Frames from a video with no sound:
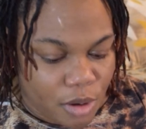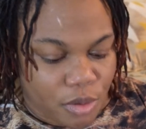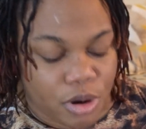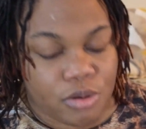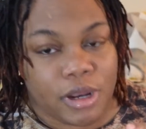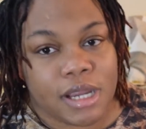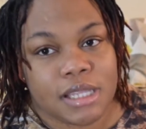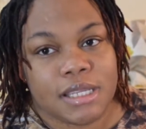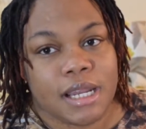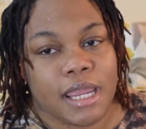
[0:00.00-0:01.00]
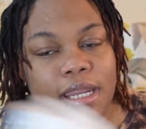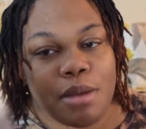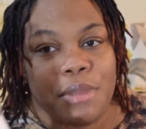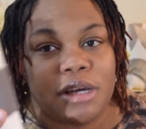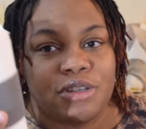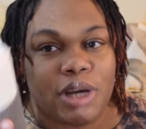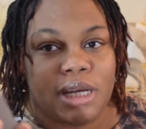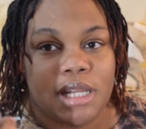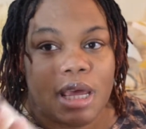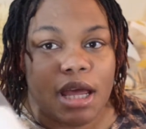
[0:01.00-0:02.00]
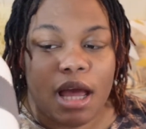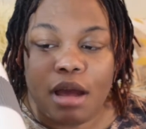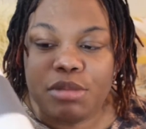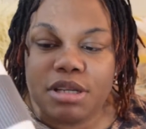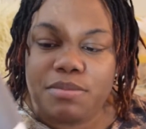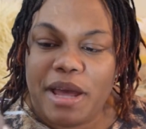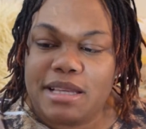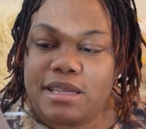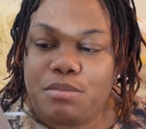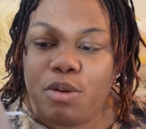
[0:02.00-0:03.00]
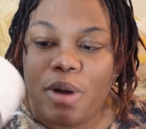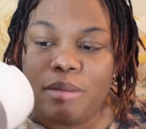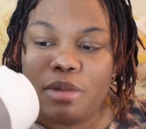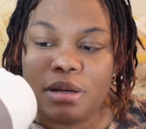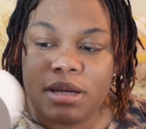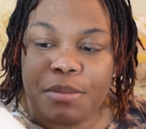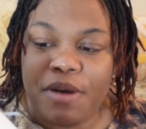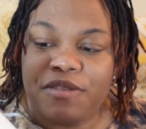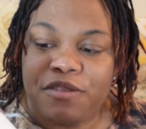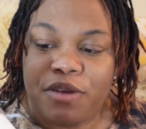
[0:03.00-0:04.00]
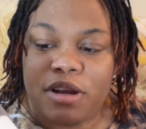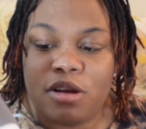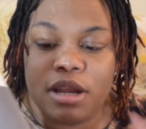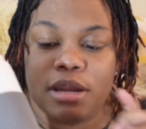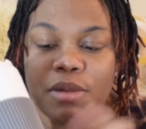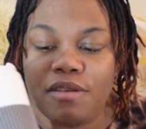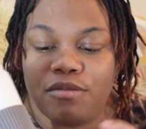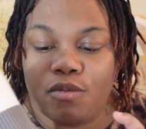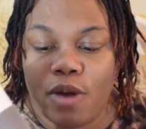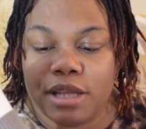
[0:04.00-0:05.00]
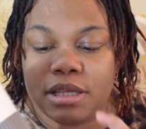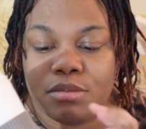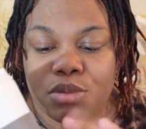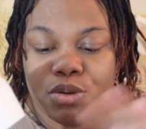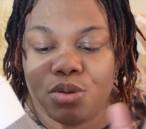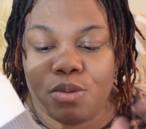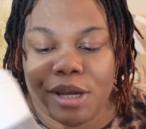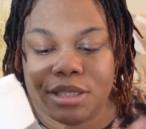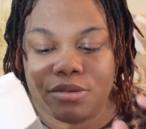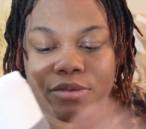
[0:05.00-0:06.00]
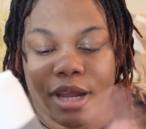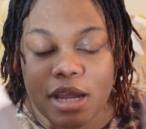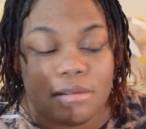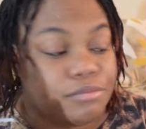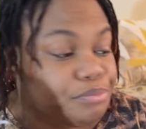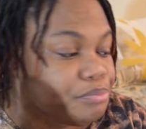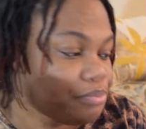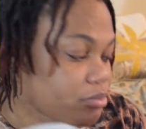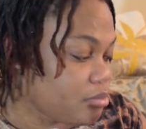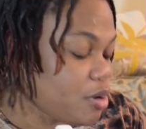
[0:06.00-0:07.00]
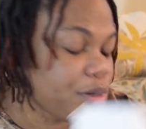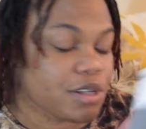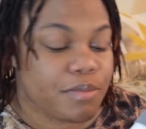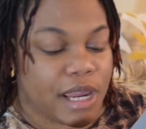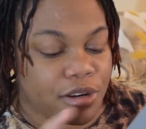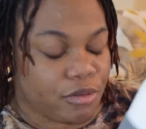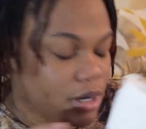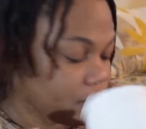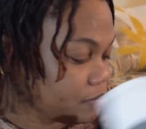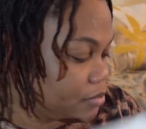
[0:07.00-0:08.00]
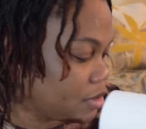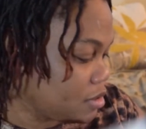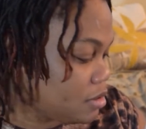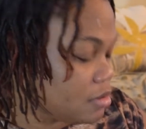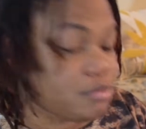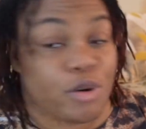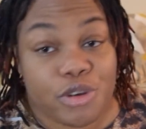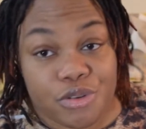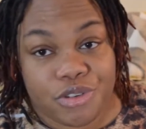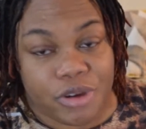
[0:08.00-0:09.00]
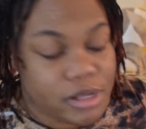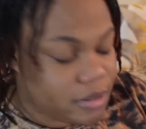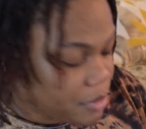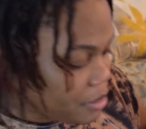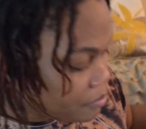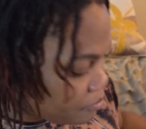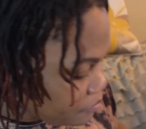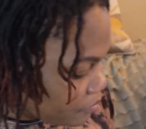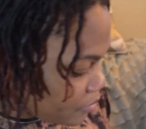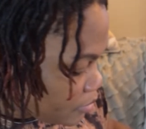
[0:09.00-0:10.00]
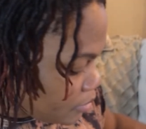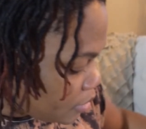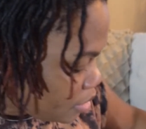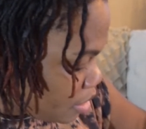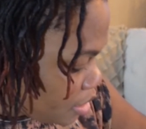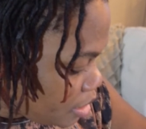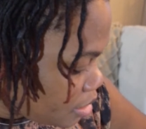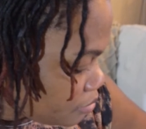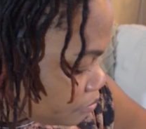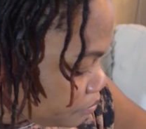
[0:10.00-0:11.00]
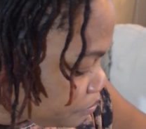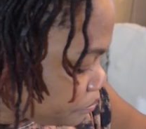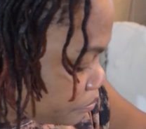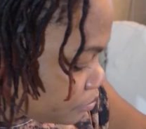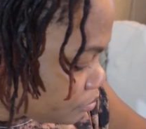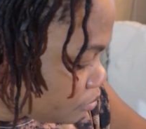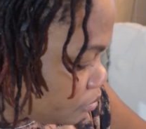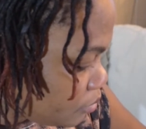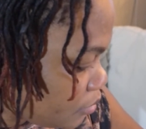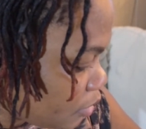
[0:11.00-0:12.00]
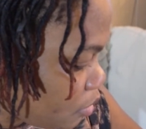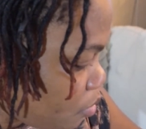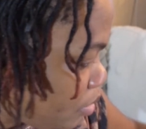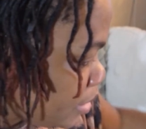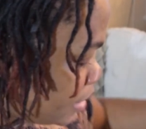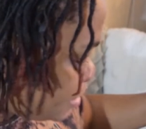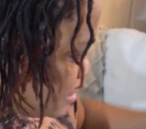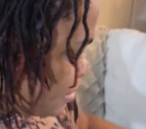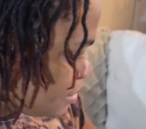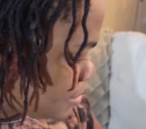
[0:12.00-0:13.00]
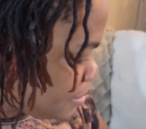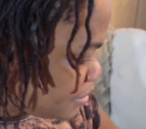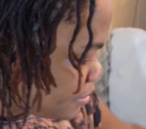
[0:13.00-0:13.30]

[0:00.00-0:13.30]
work good or anything like that. I'm gonna try it. I'm just buy a simple one. Them have different color. Them have white and blue, white and red. I'm just buy the gray. Just look more neutral to me. And what else?